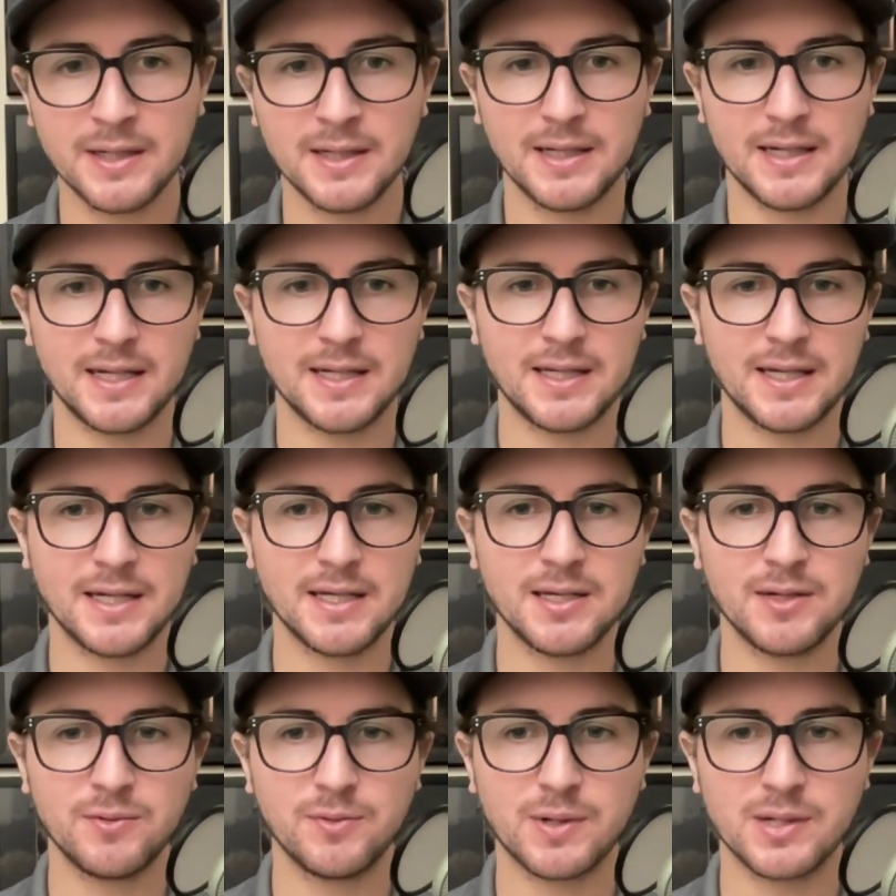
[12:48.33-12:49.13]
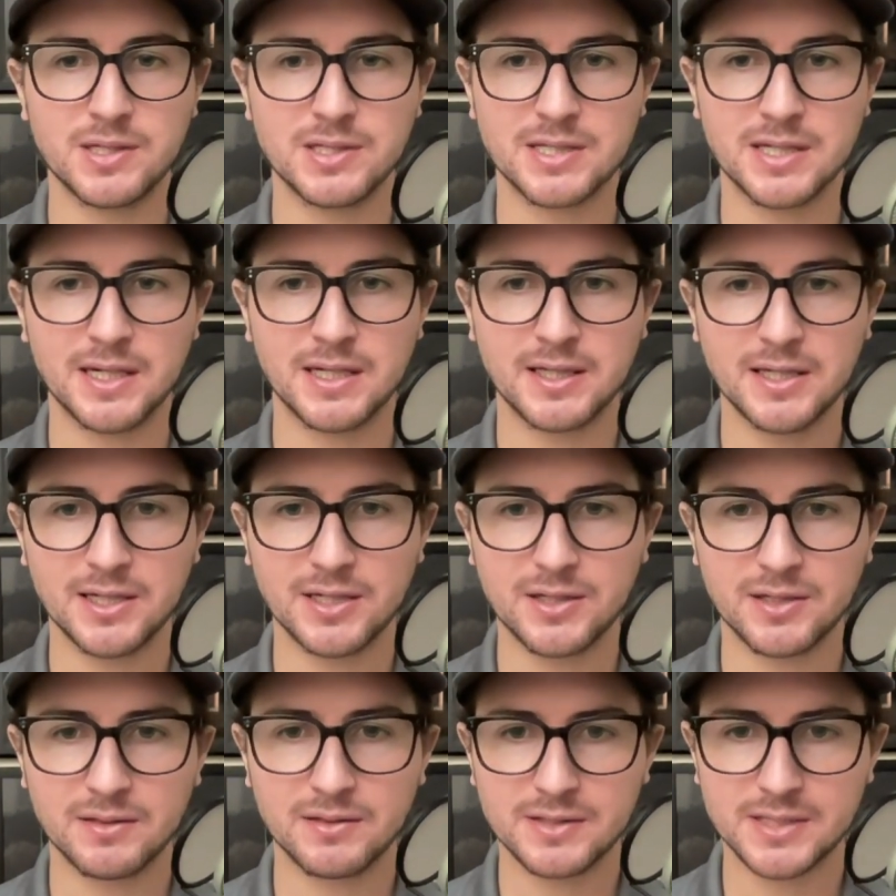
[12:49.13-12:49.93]
And then he was, I
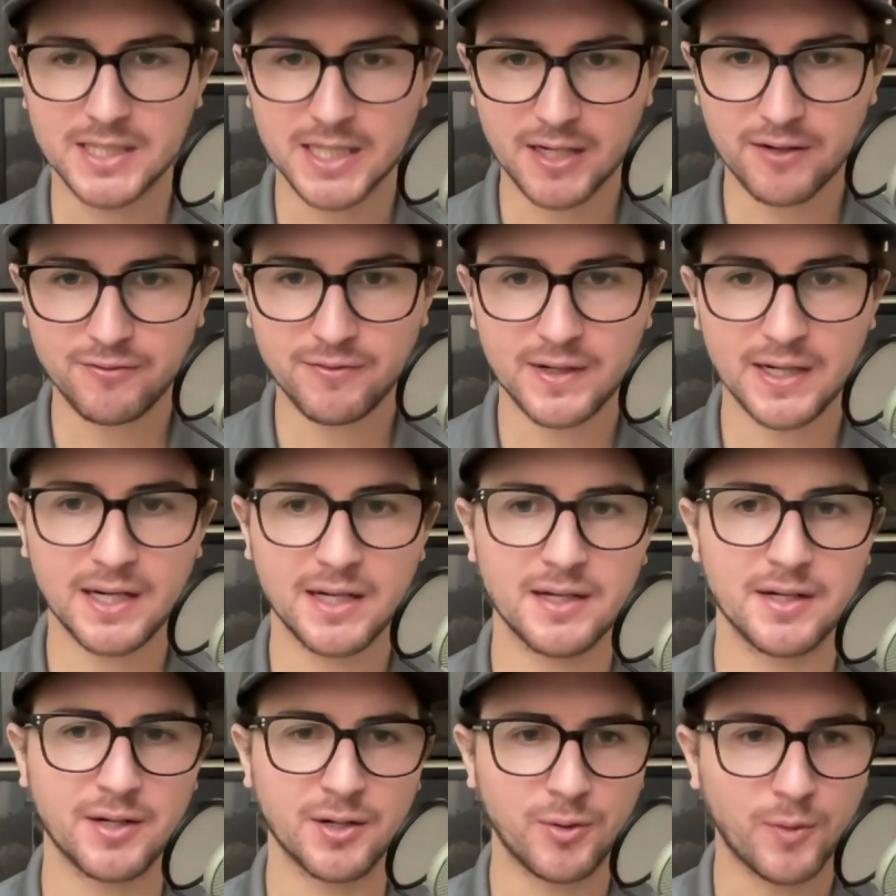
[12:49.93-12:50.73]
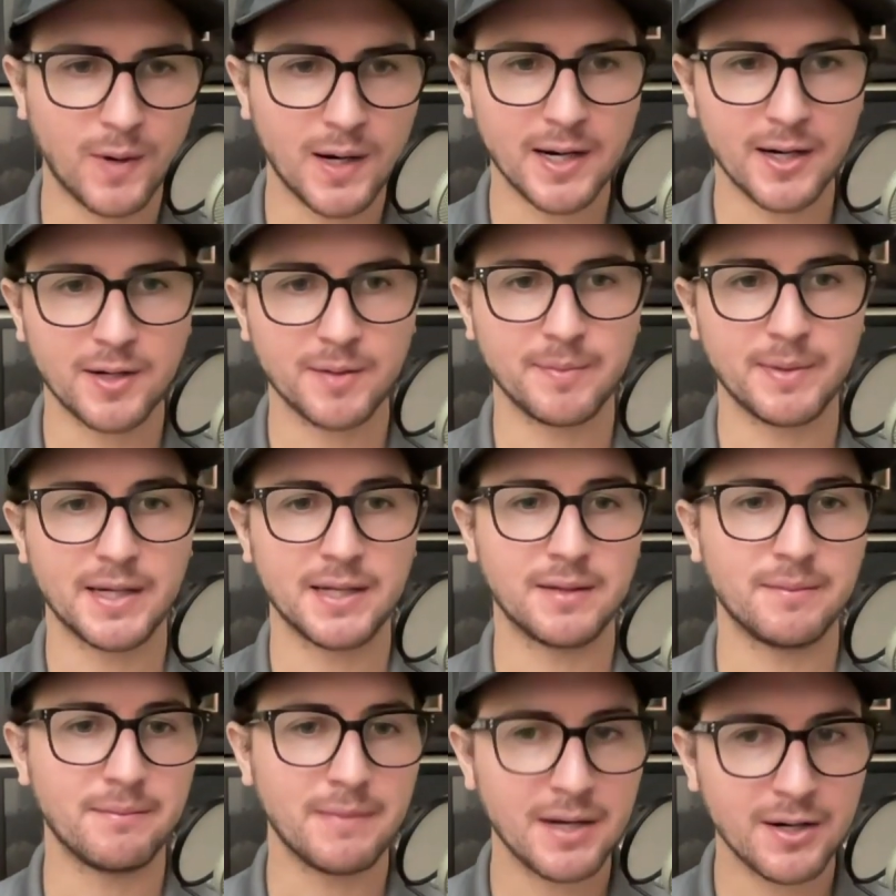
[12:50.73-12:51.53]
think, DFA'd and acquired by
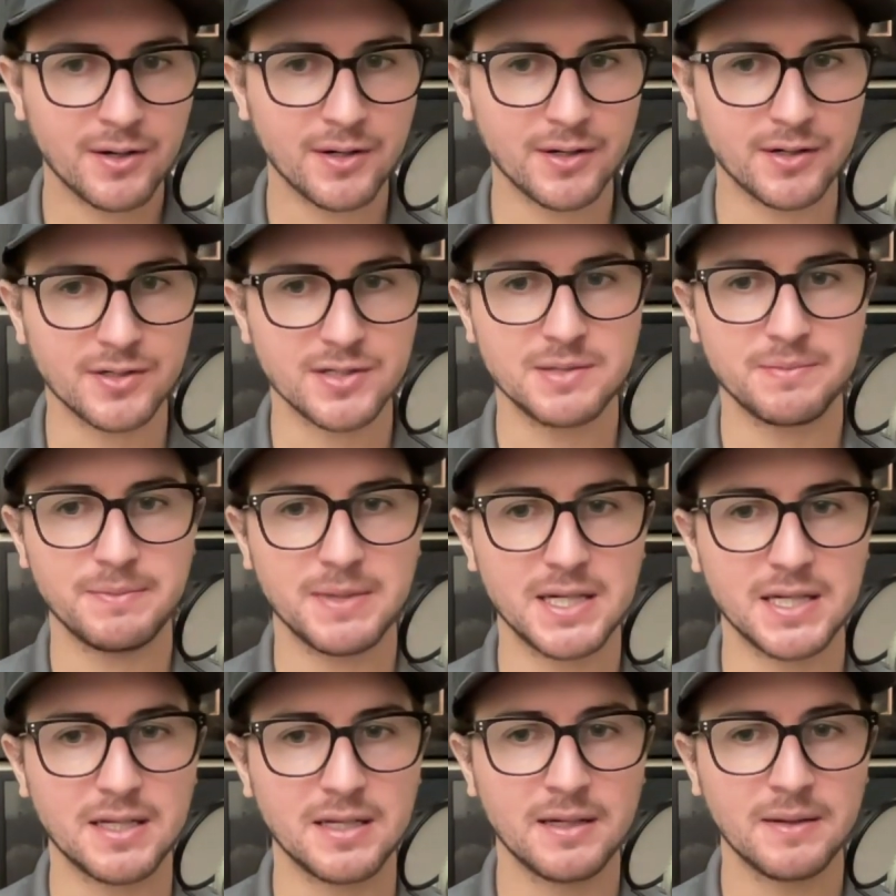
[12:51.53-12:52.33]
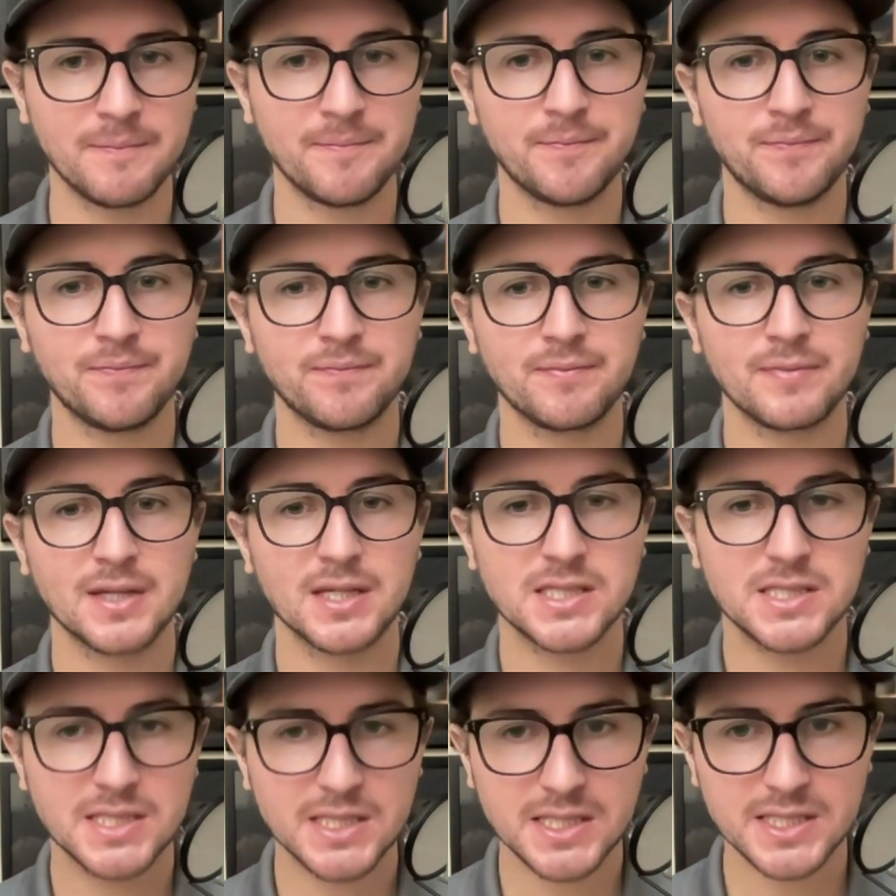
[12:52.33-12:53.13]
the Mariners
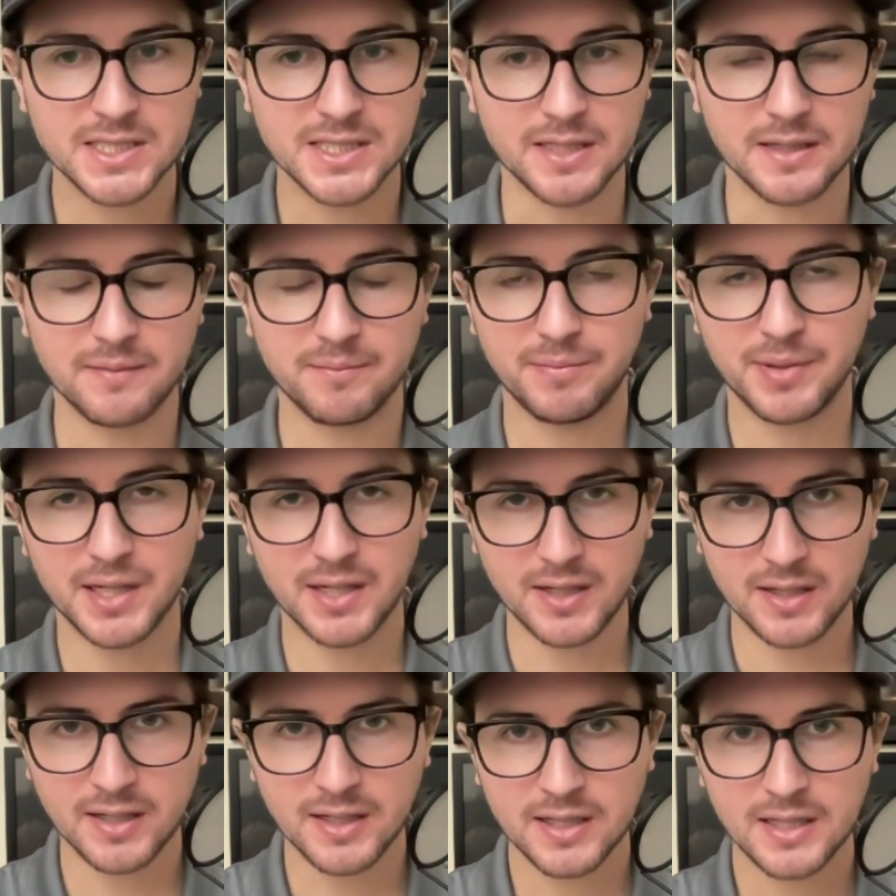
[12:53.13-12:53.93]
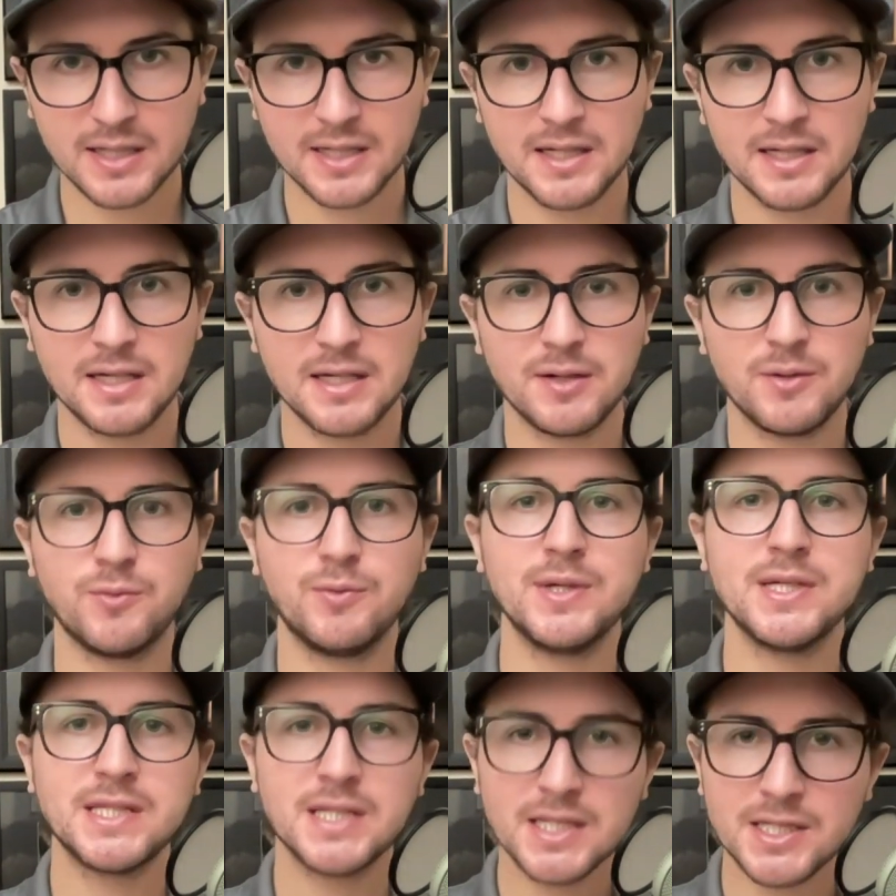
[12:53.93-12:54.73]
mid-season. But
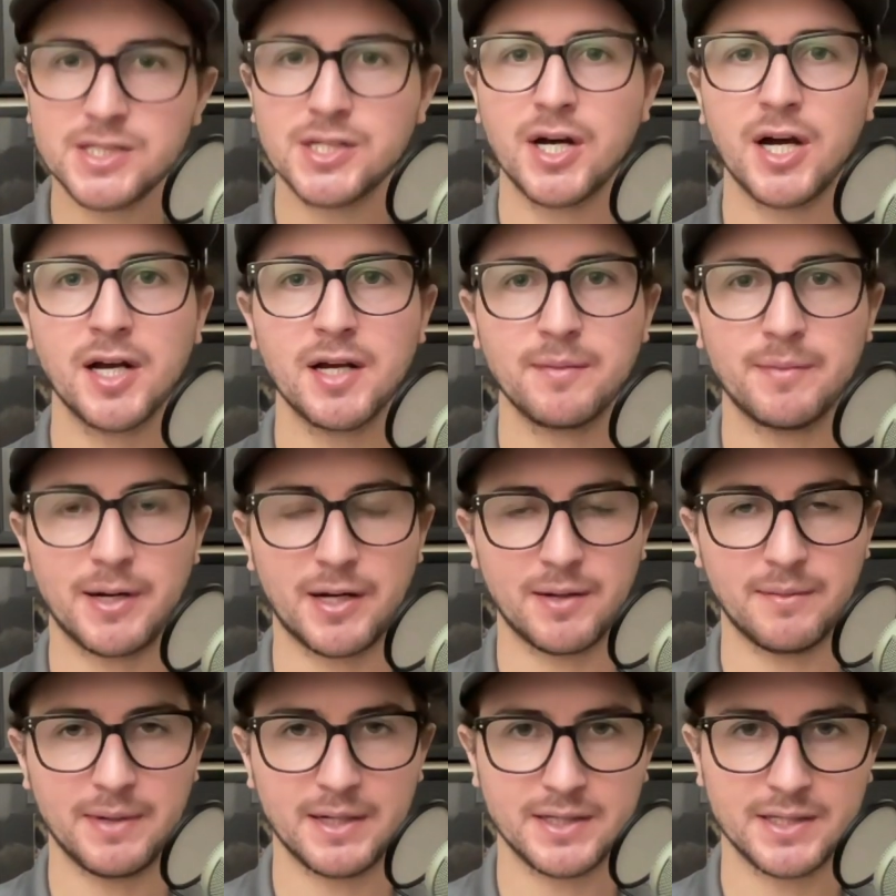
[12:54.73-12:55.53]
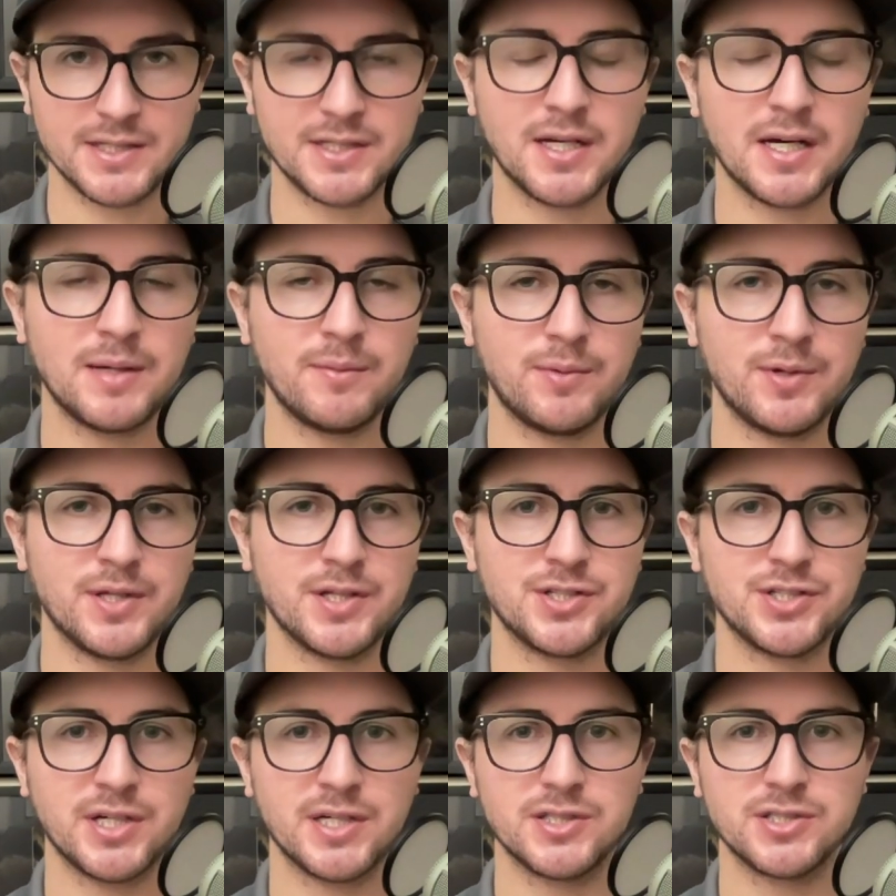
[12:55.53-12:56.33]
we did talk about him at the time when the
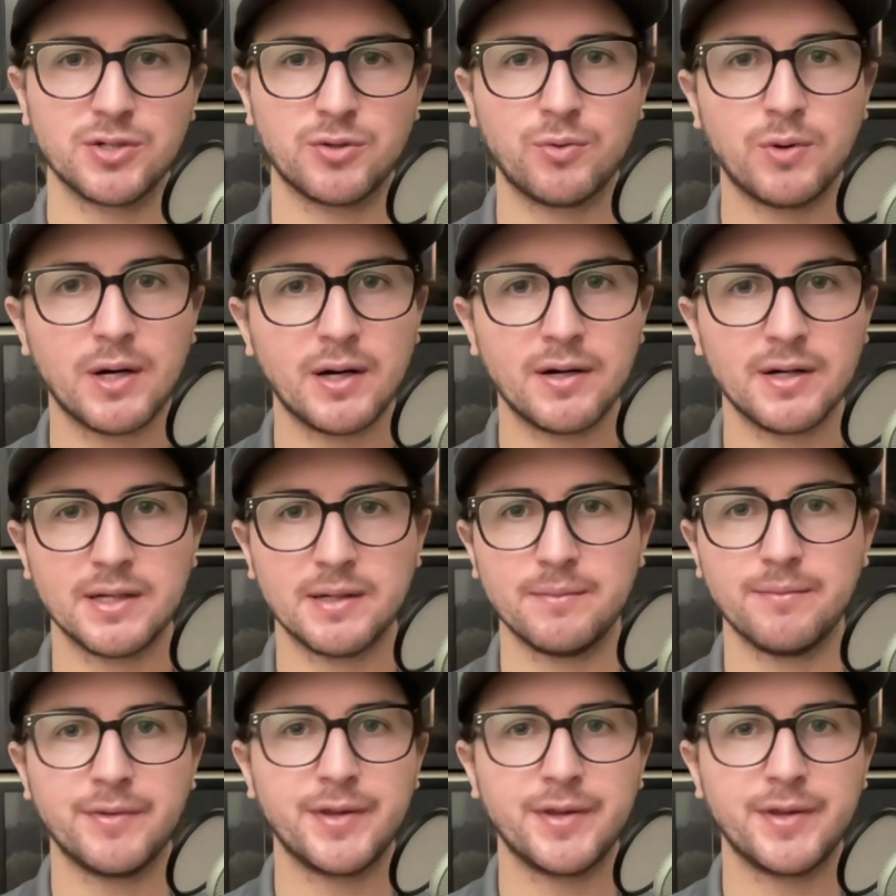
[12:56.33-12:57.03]
Giants acquired him.